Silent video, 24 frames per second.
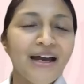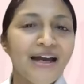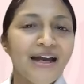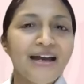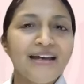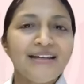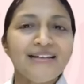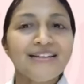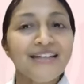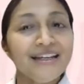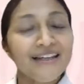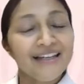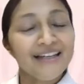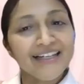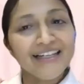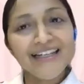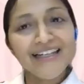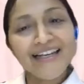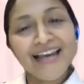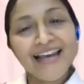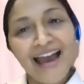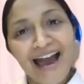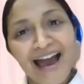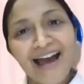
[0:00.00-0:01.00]
And
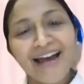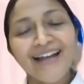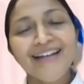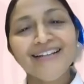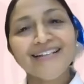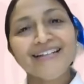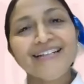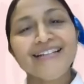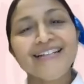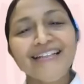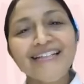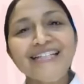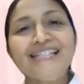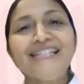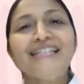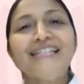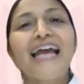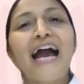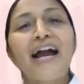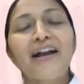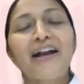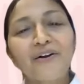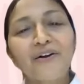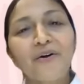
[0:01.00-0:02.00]
he had this
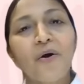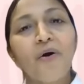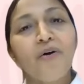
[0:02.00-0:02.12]
knack